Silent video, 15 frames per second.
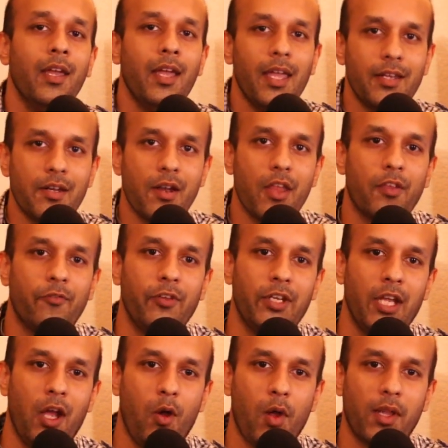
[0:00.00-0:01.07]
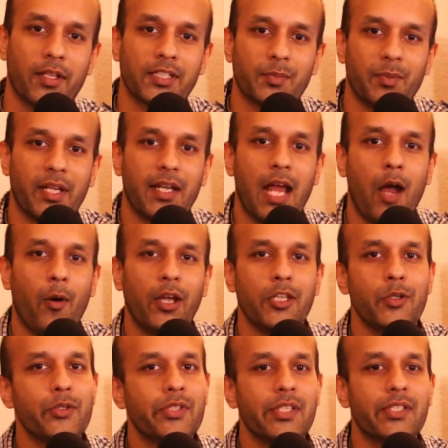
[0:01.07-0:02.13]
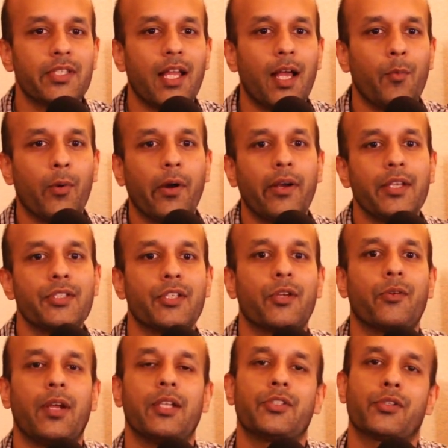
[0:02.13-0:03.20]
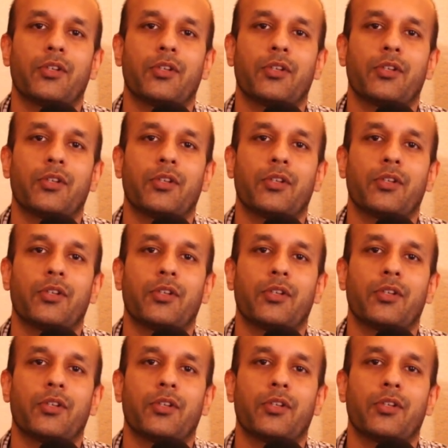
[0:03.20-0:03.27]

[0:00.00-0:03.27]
In another video, I'll explain how I use these libraries to create